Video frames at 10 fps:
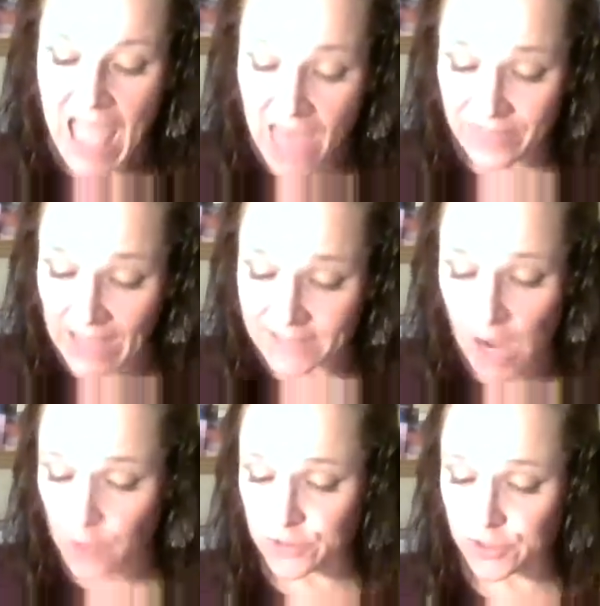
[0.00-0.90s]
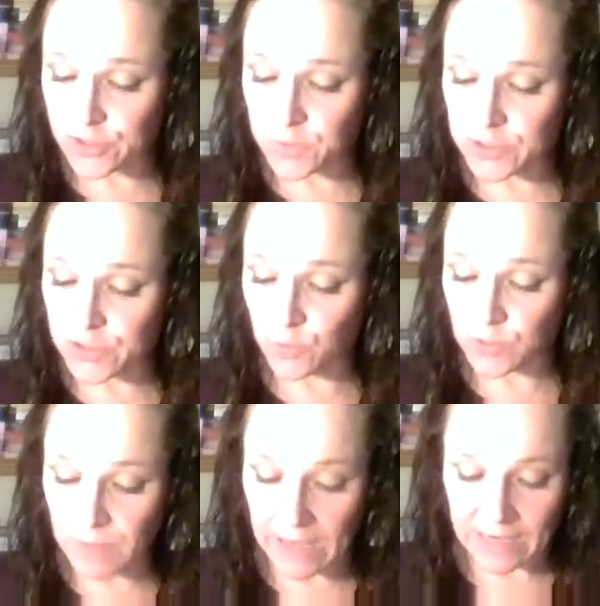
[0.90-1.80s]
And that's how the distribution
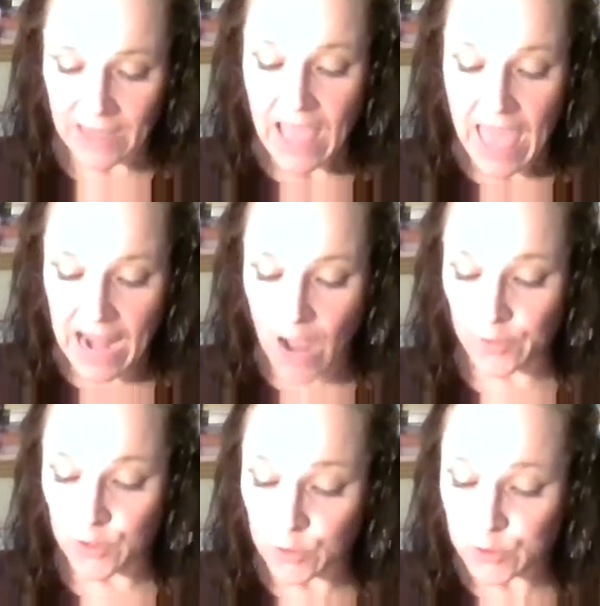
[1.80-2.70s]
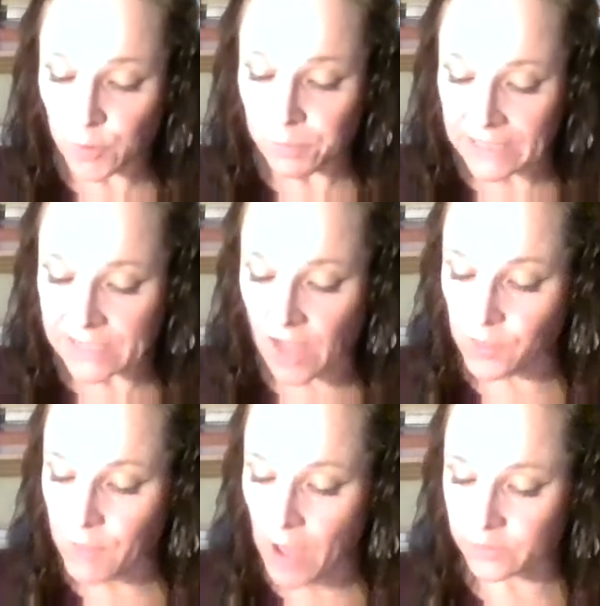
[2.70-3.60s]
was made and how the Utes were placed on
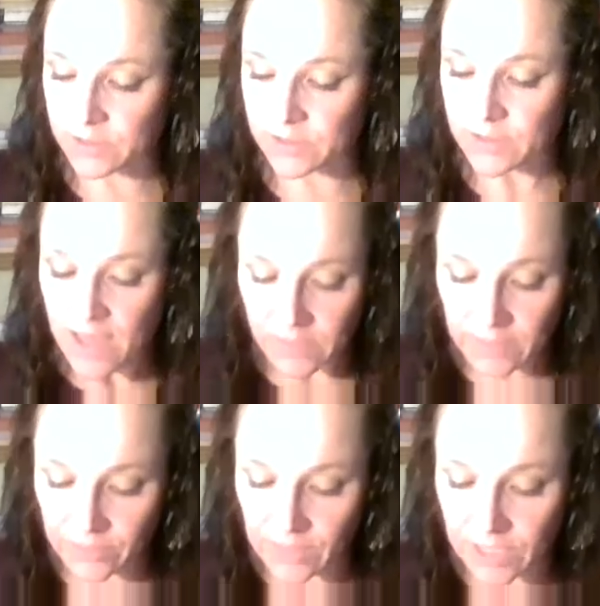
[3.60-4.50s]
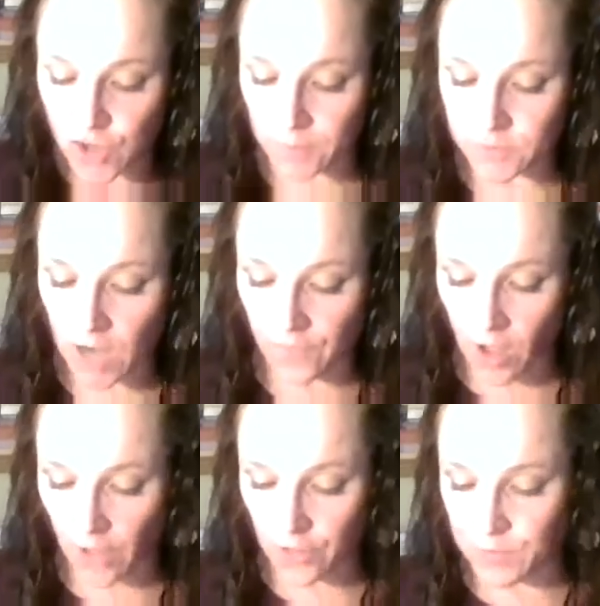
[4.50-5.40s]
the mountains. Then they dropped off
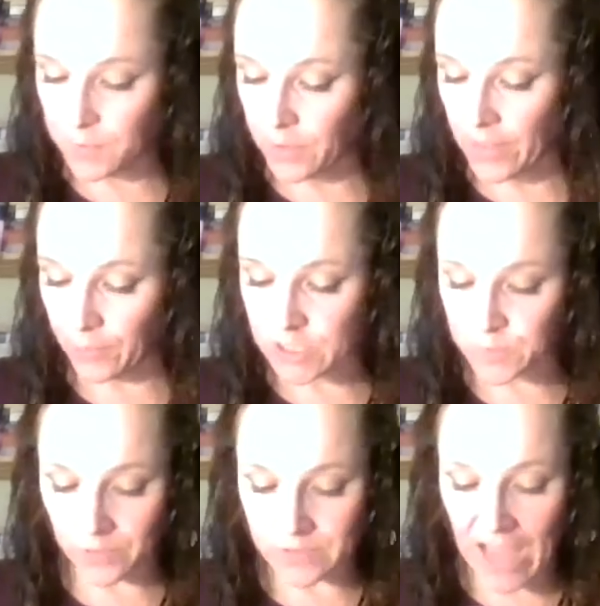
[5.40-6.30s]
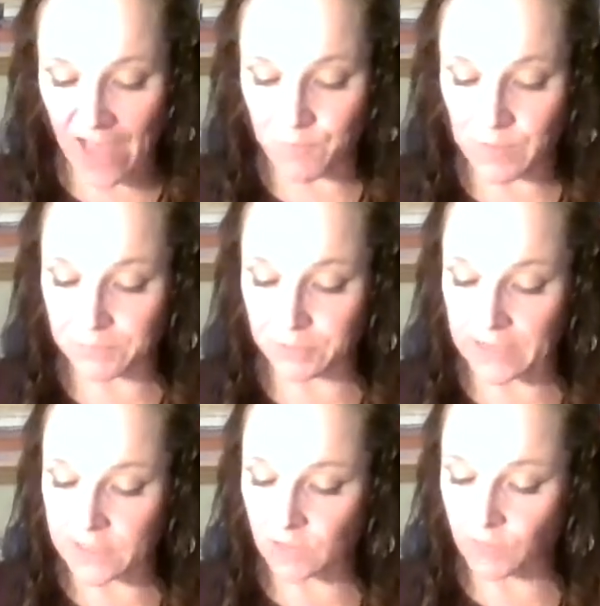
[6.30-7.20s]
all the people that were supposed to have been
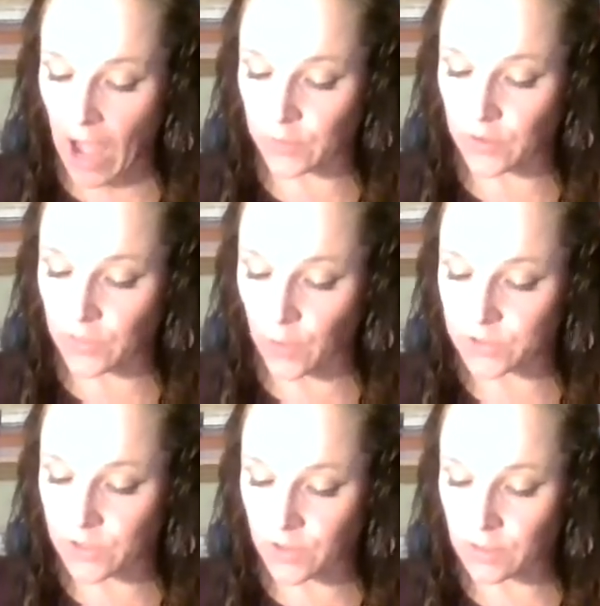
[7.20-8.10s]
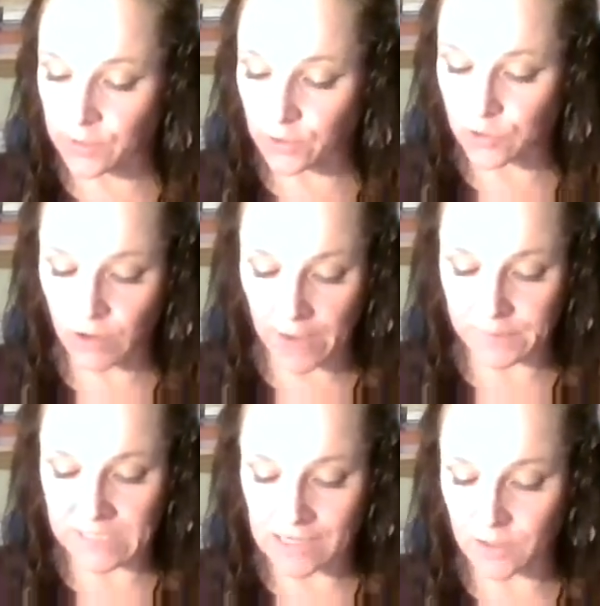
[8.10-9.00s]
placed around, and those are the little
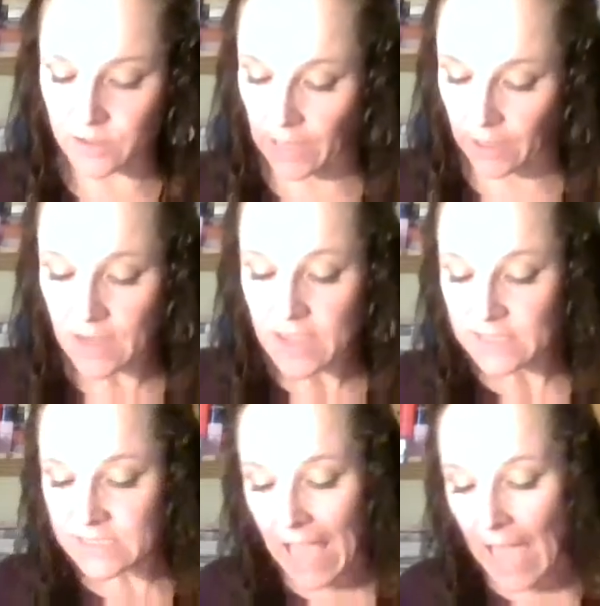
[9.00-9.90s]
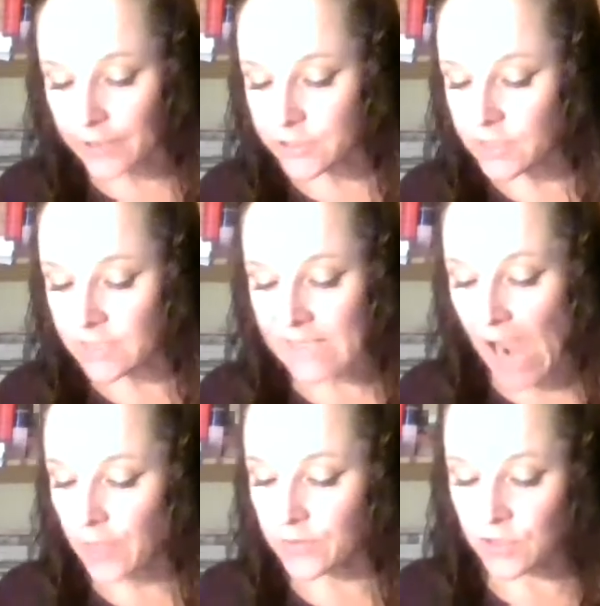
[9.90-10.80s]
tribes here and there, scattered to the
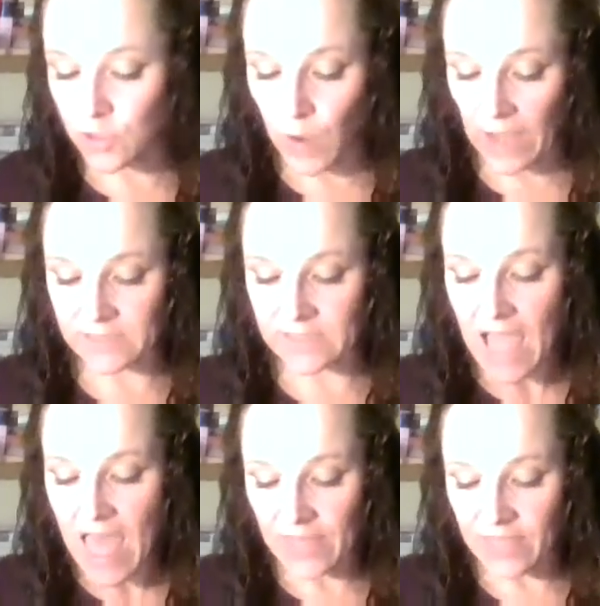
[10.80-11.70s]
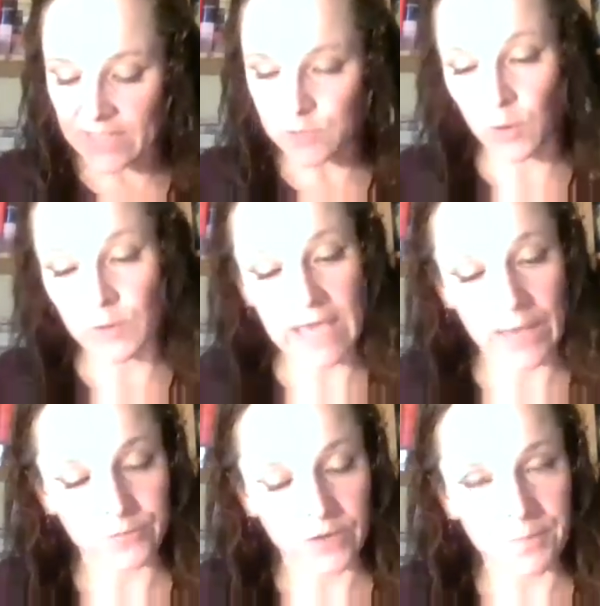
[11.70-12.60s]
south and to the west, and that's where we
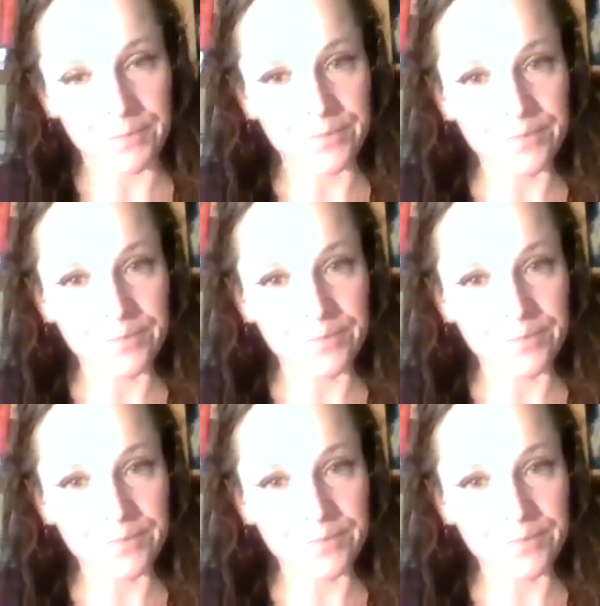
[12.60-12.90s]
came from.